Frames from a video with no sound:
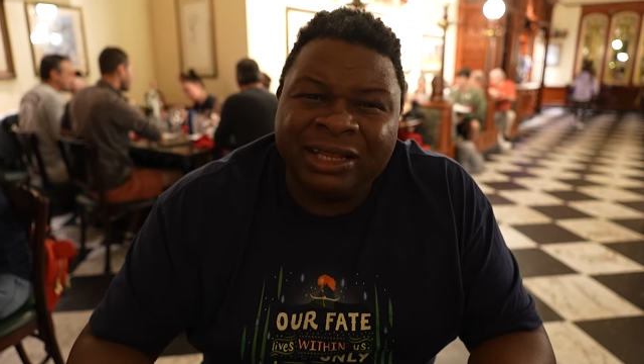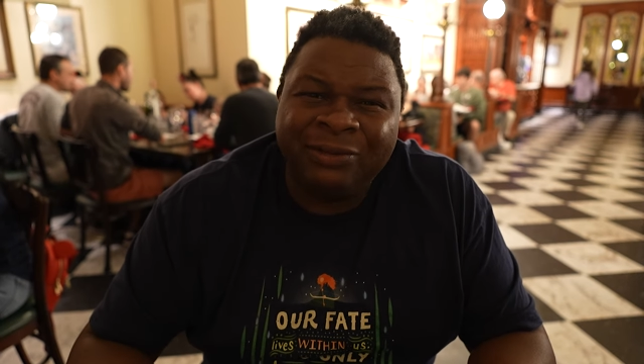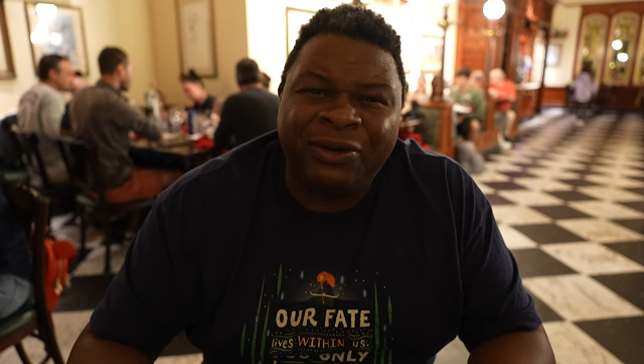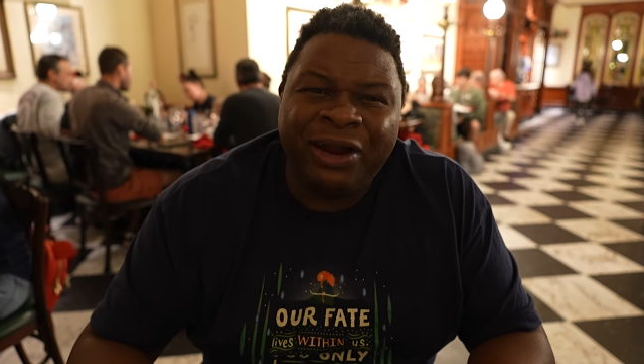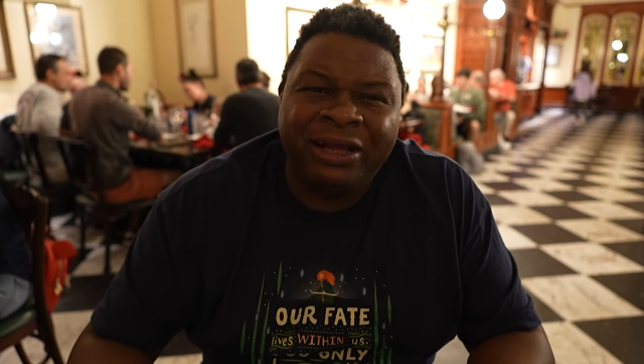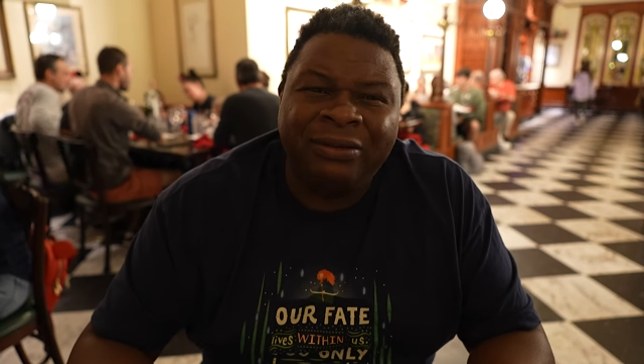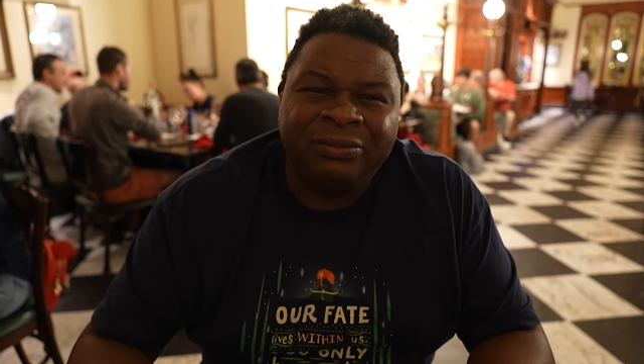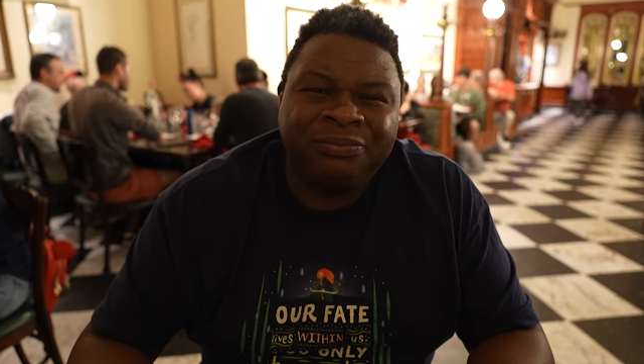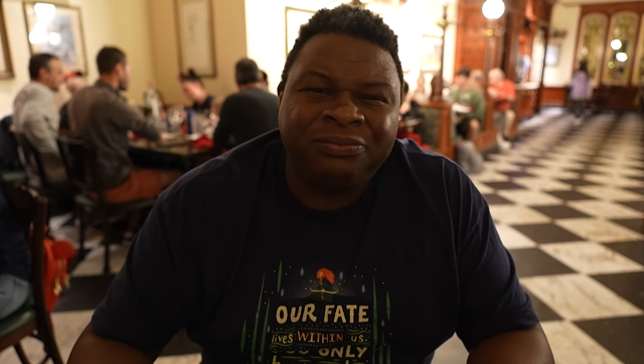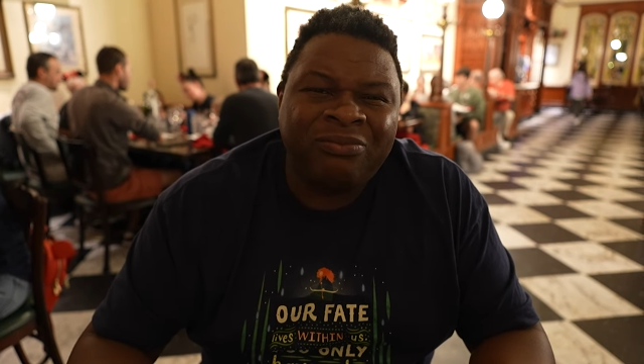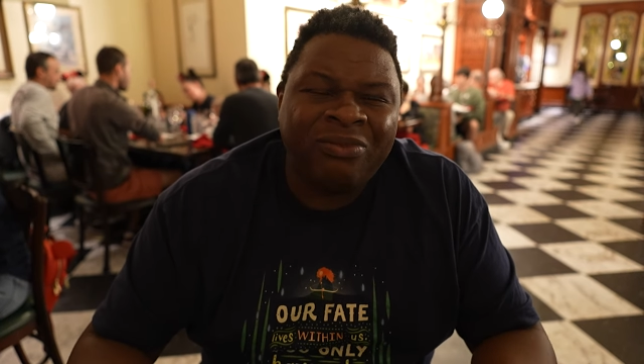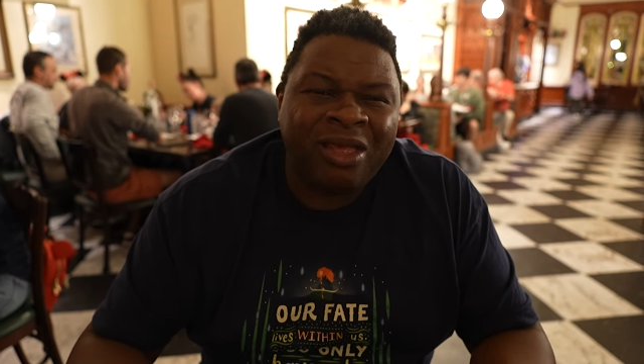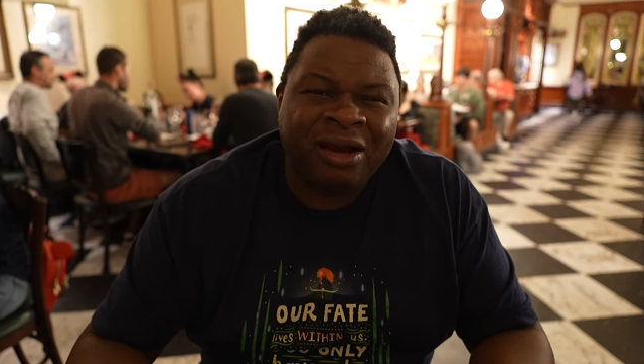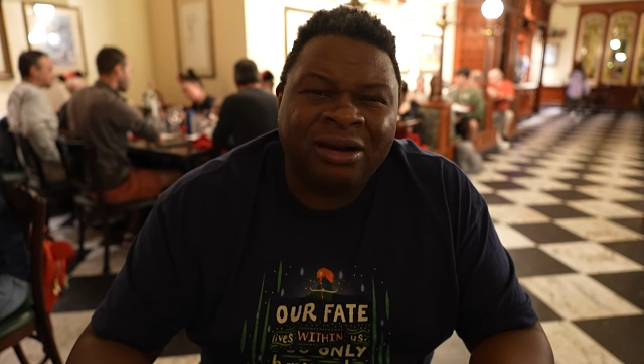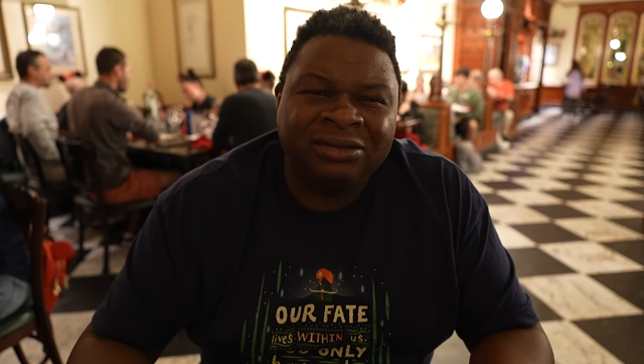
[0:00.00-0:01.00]
celebrate.
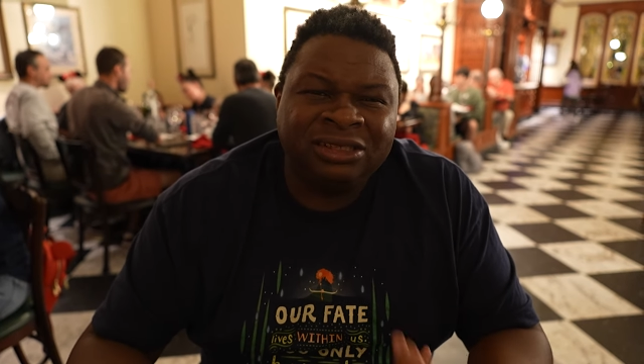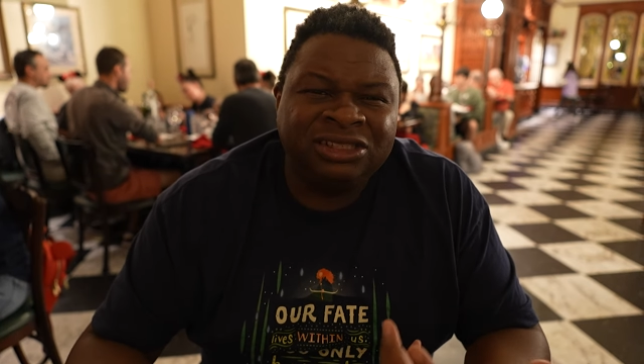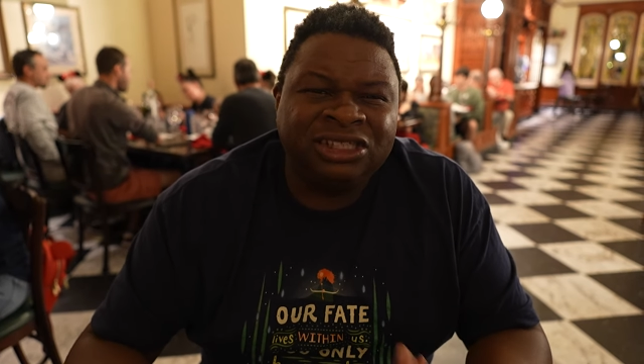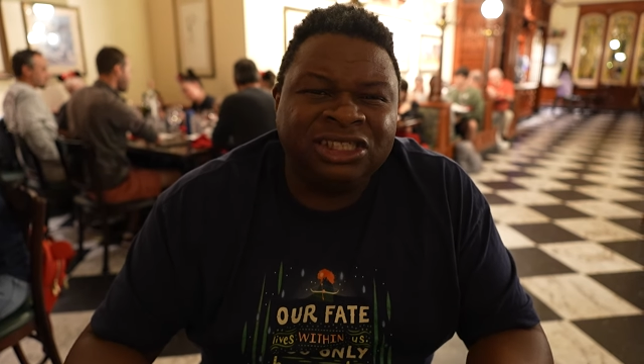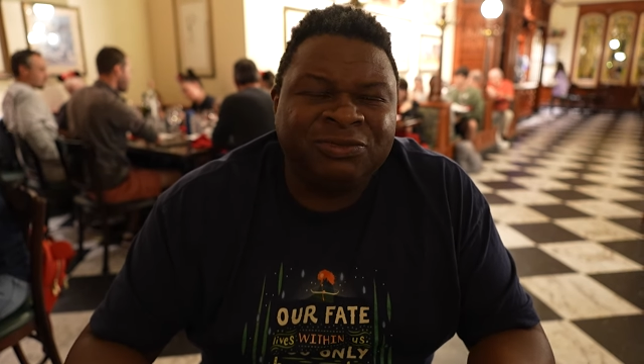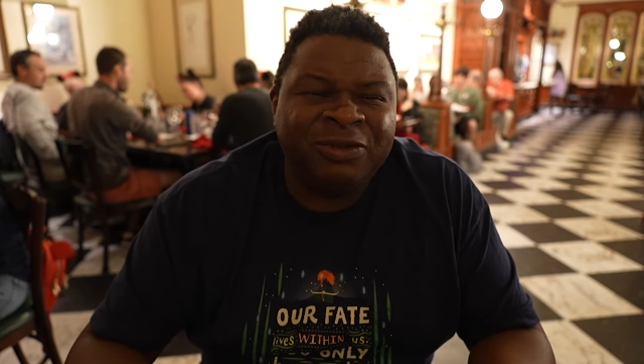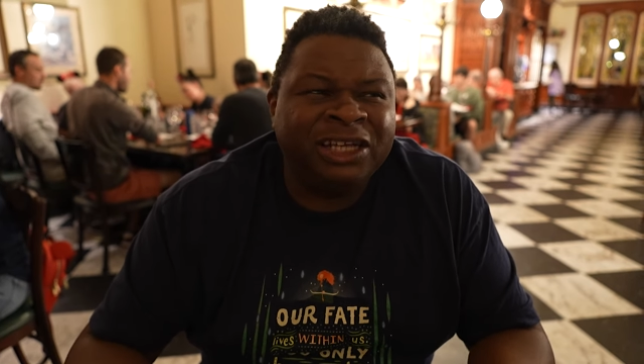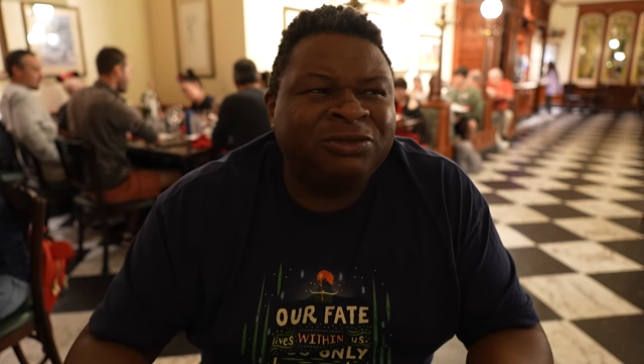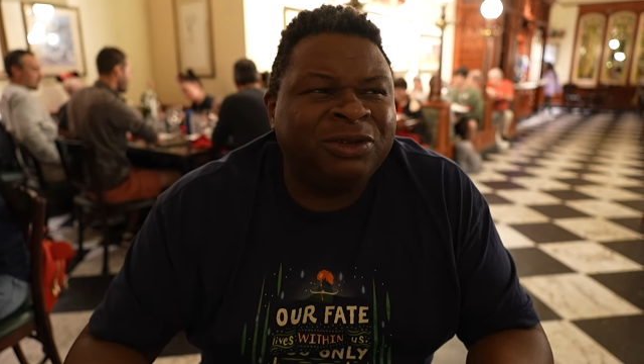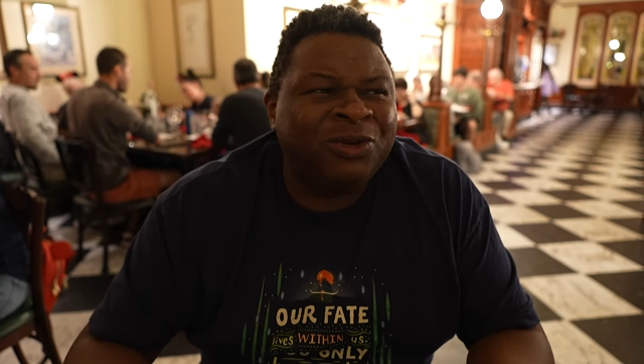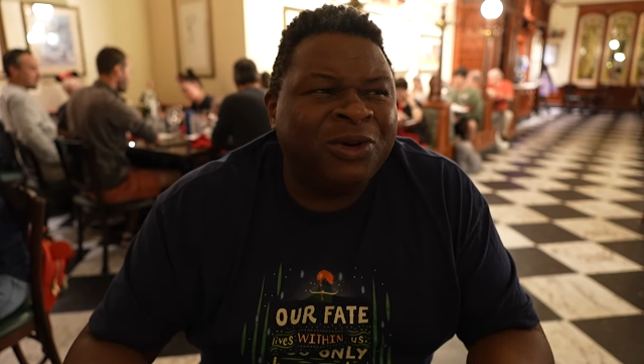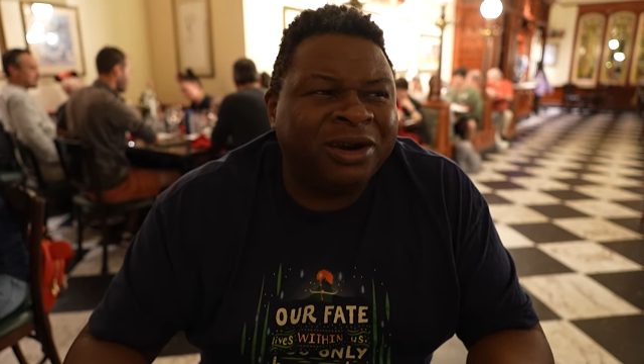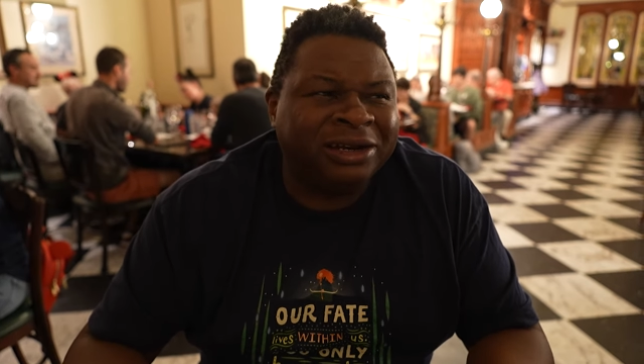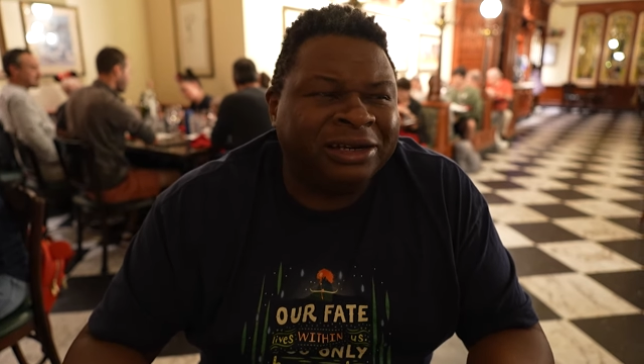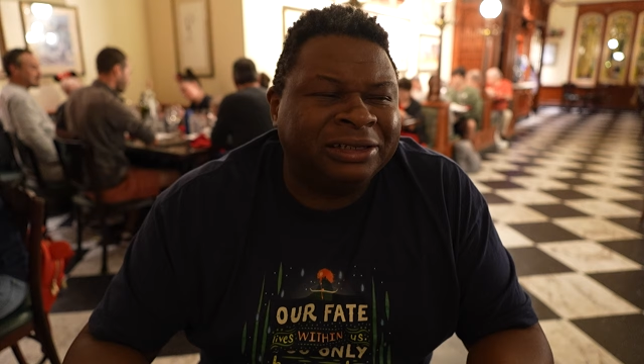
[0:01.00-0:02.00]
This just makes me
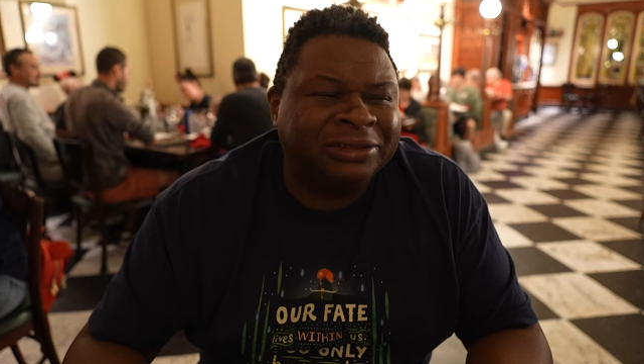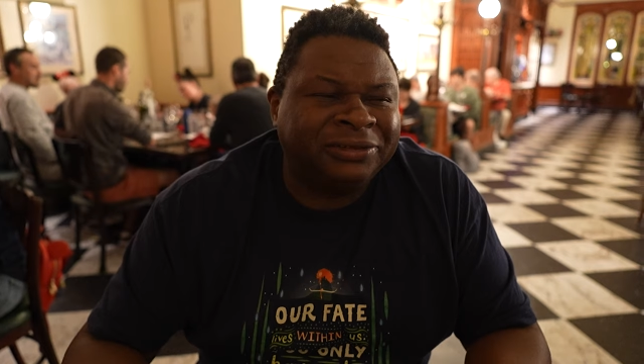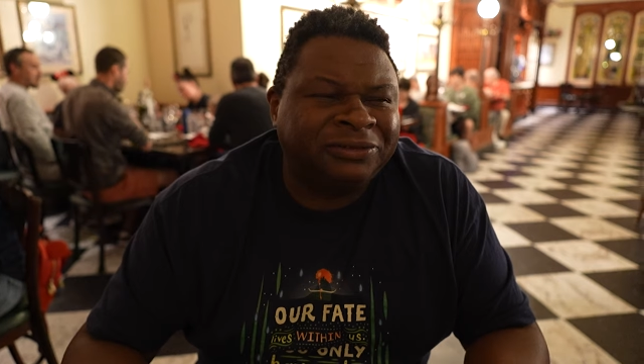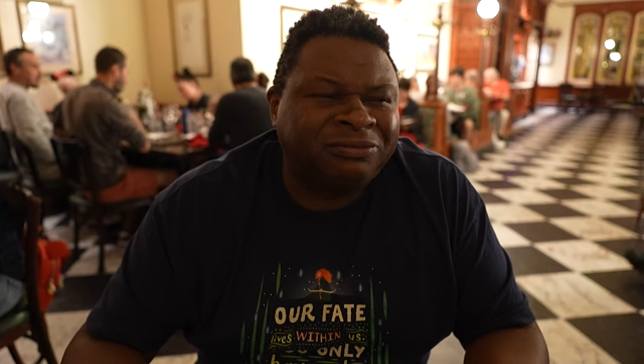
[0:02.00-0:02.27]
wanna